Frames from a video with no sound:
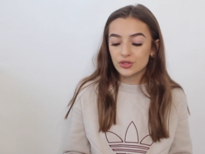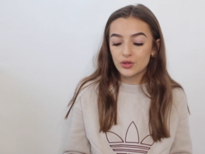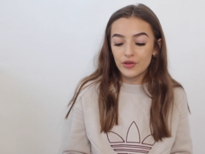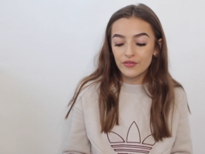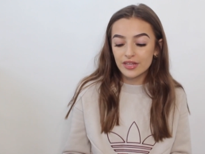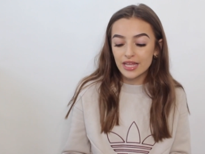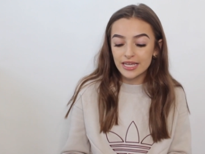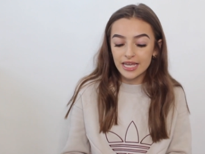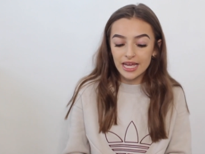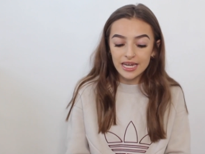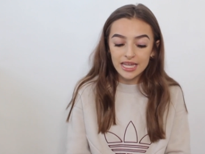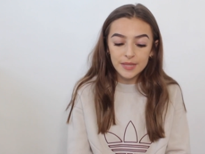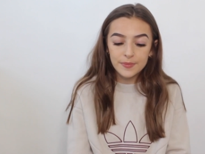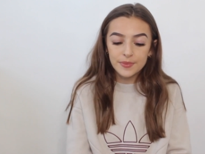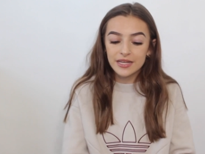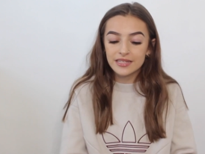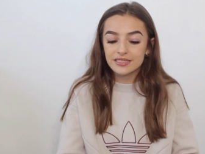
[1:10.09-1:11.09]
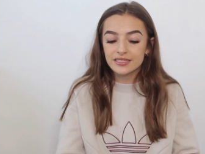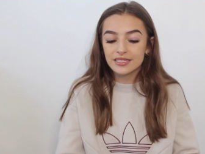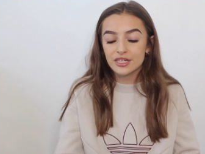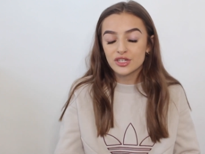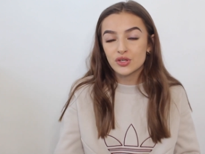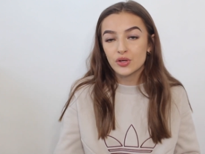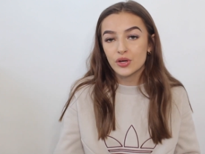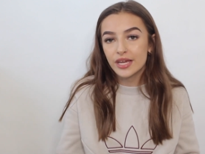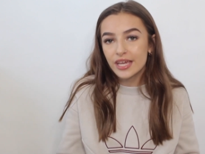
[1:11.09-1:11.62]
So if you like any of the pieces
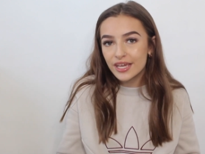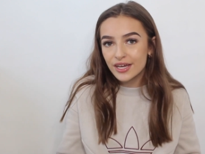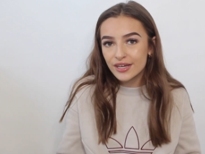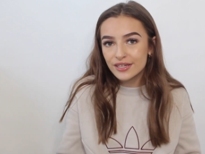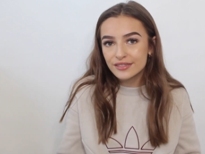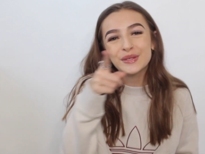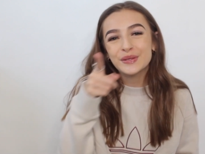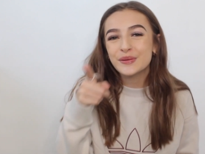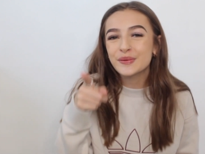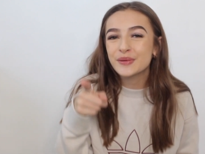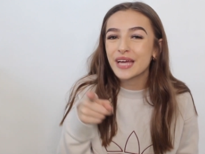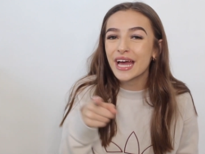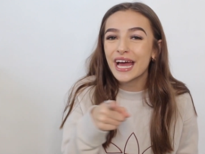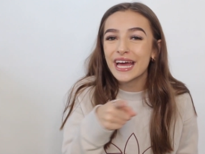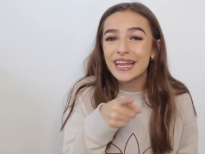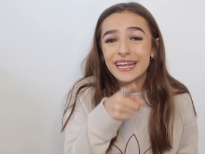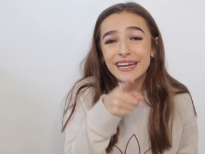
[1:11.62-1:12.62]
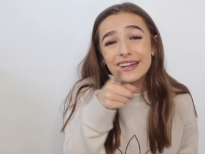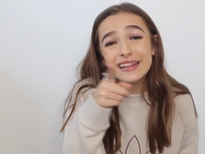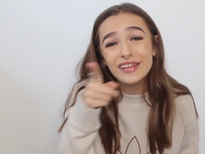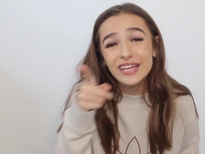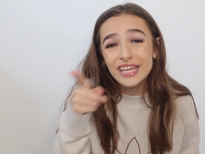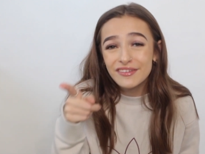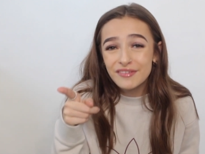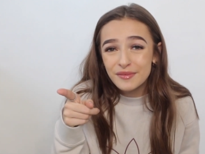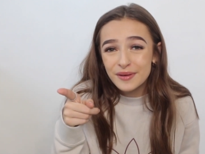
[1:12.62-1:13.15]
I show here, you can enter
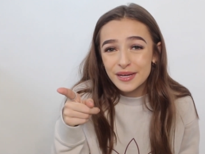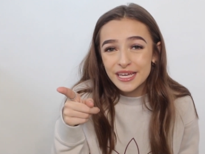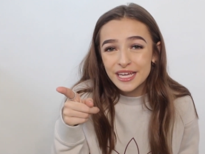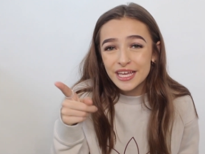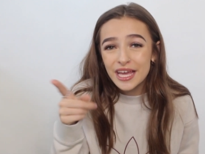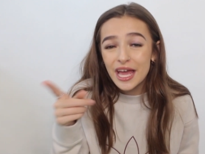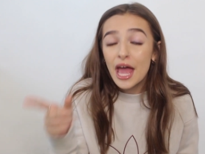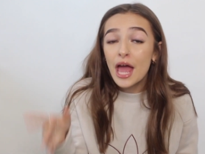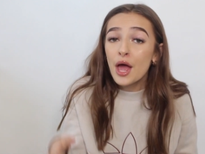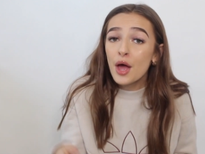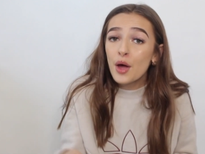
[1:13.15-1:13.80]
the giveaway,